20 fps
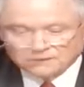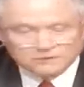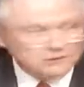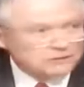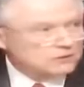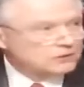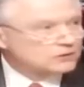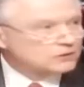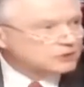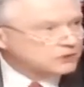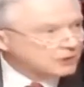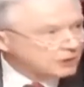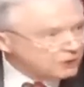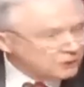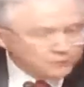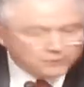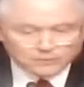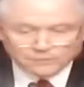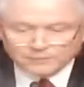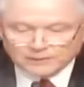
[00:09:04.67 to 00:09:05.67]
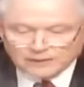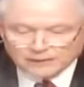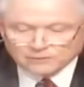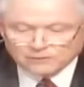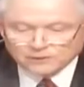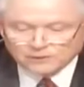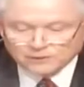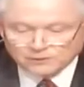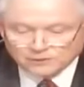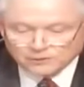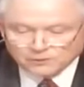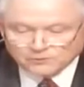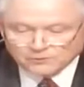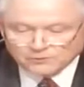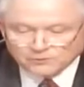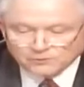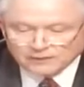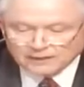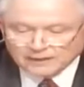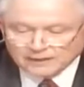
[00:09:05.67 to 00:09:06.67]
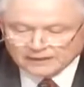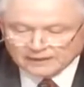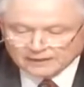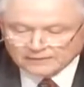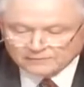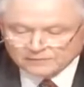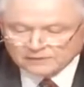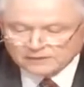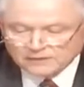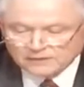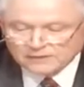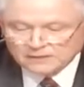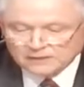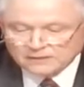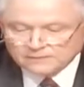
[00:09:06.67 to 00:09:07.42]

So the scope of my recusal, however,